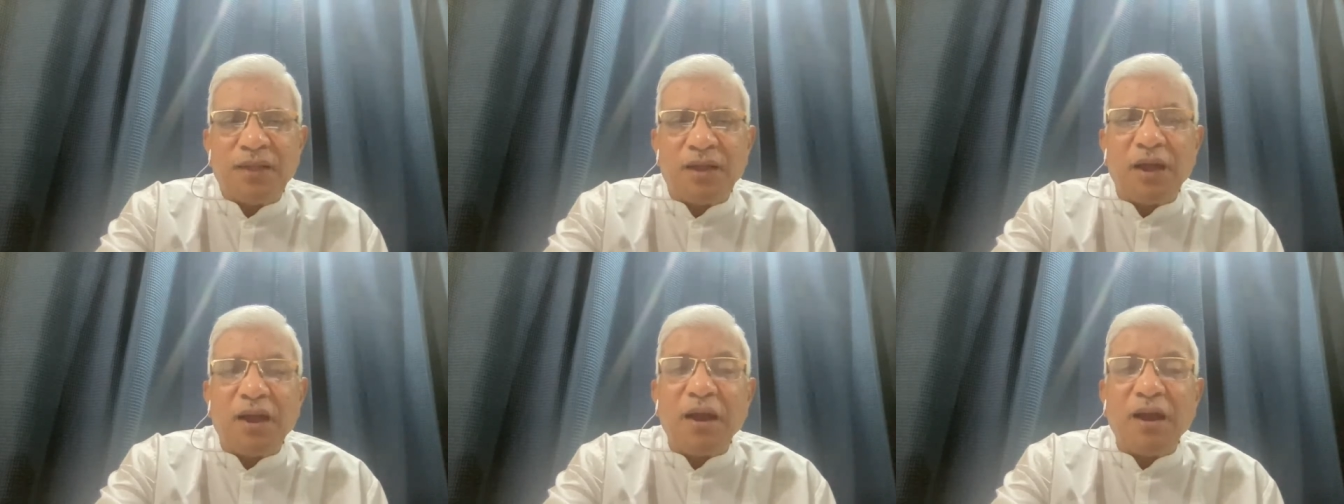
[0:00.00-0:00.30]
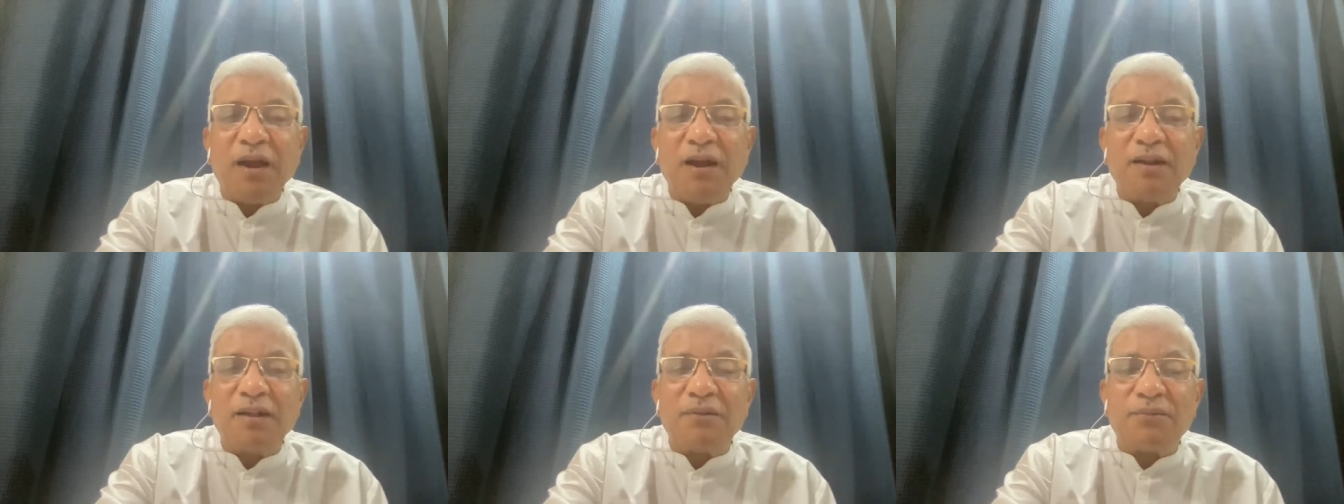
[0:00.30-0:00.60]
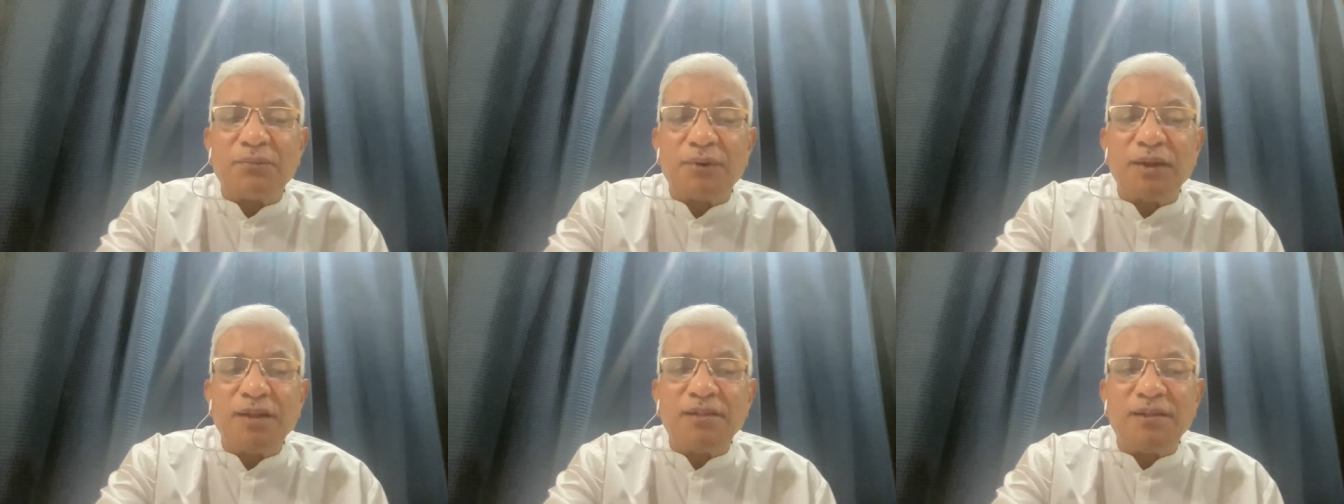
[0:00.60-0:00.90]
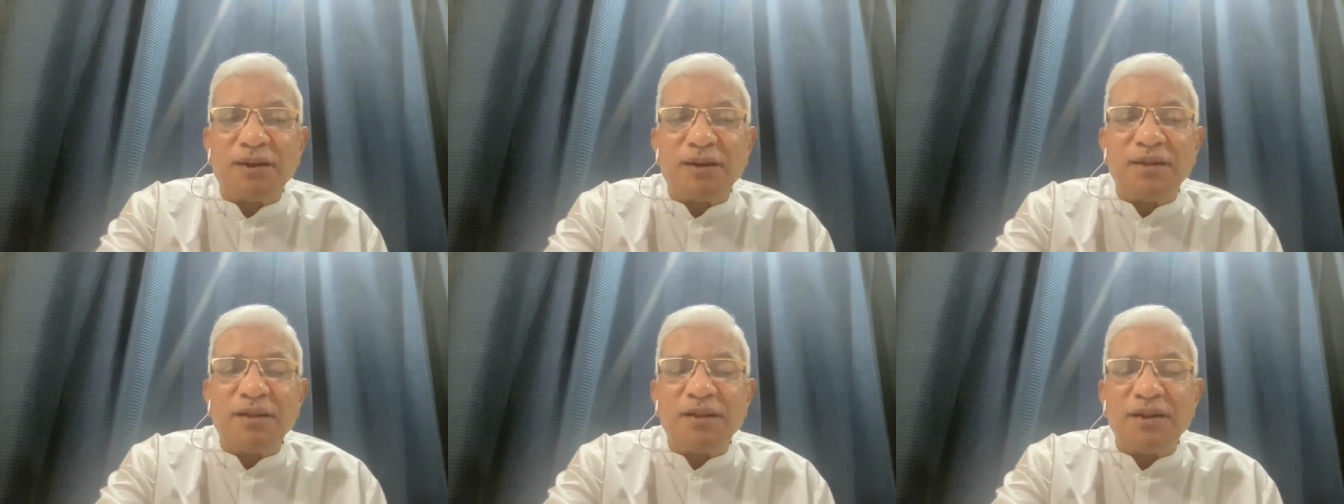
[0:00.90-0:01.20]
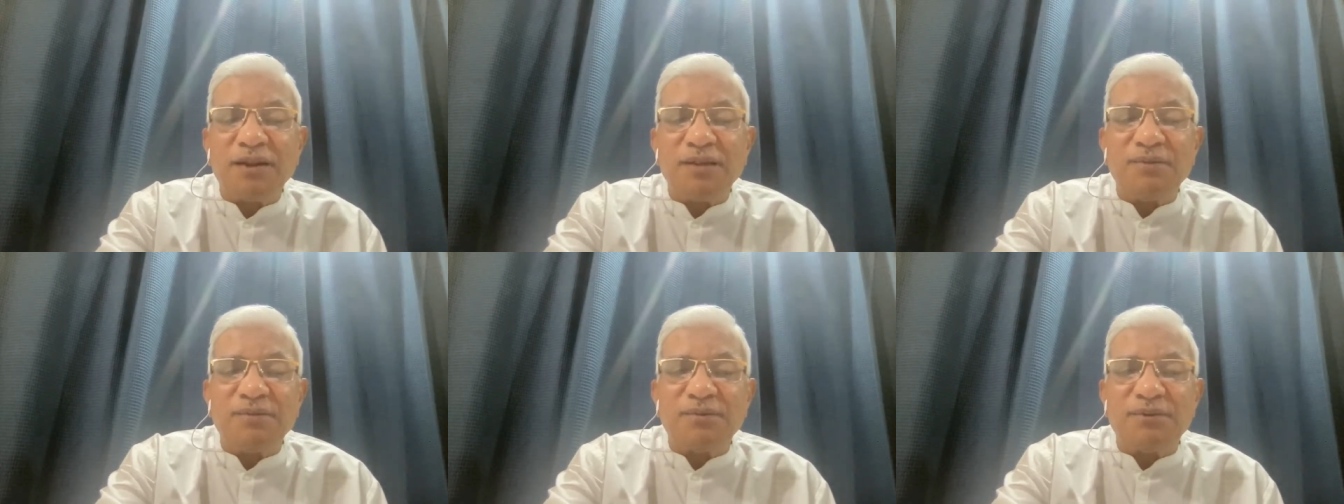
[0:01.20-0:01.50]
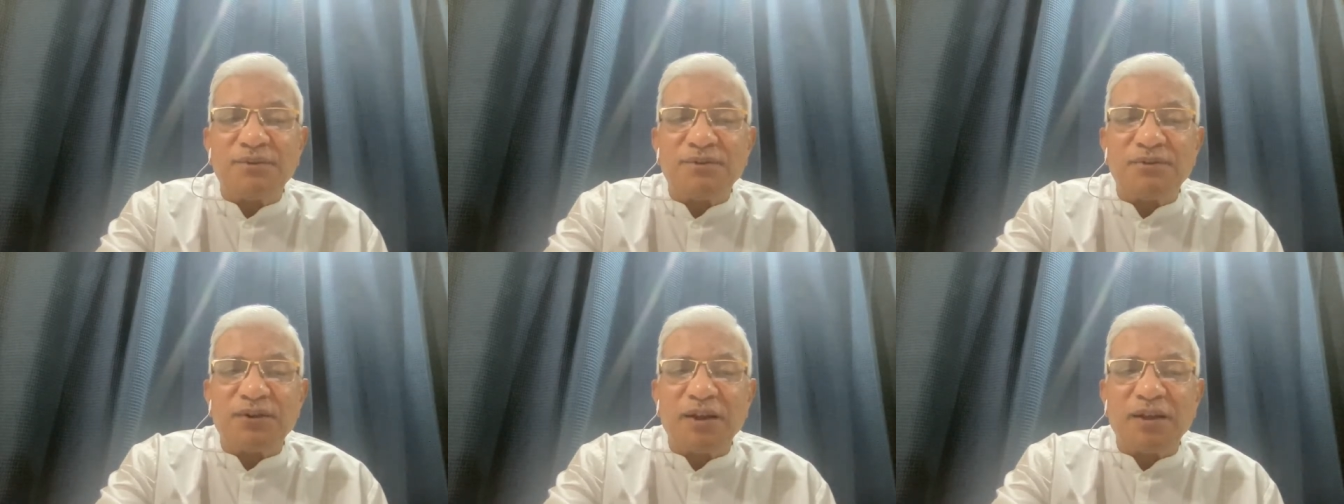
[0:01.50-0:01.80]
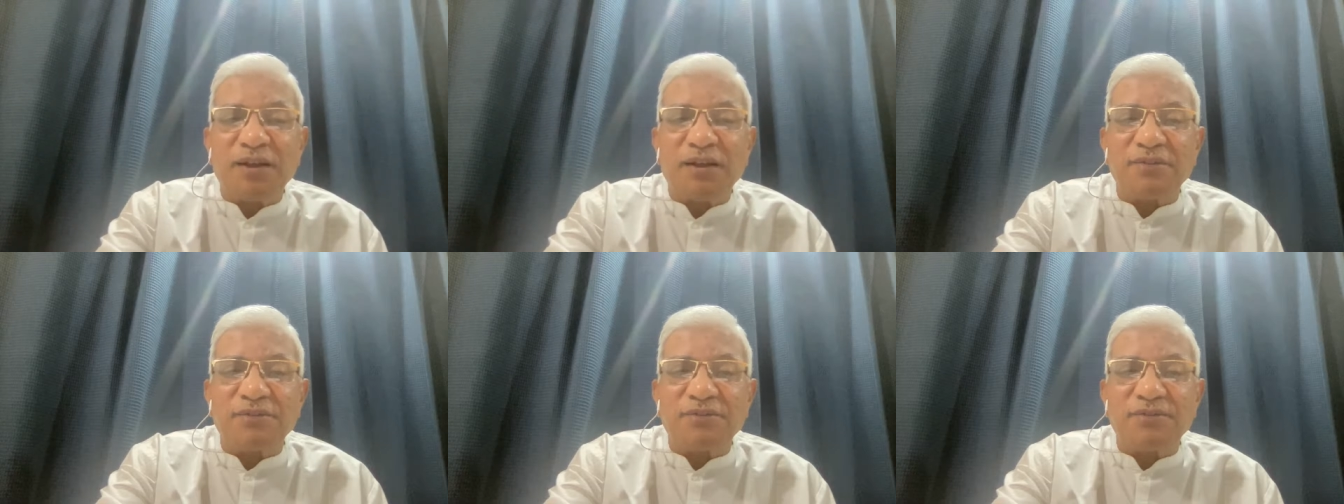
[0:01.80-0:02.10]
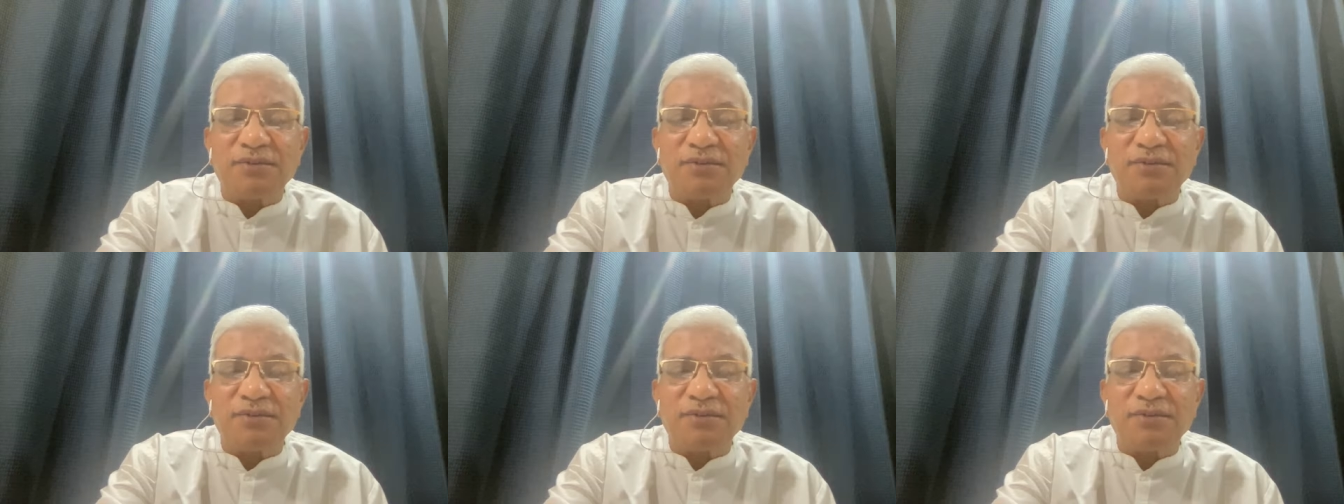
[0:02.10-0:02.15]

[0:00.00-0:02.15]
and the way that he lives is like